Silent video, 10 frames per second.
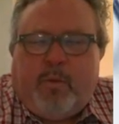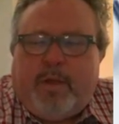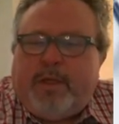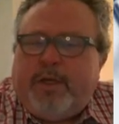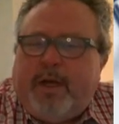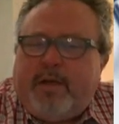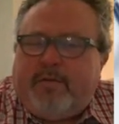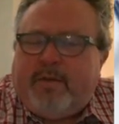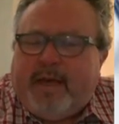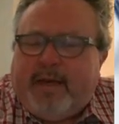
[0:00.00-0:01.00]
Well, the challenge
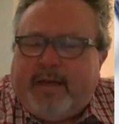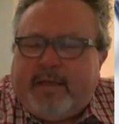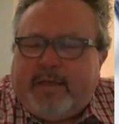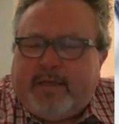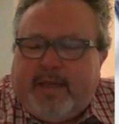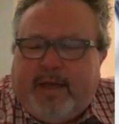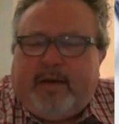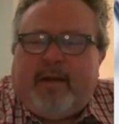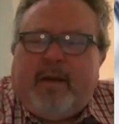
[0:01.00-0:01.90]
of that is that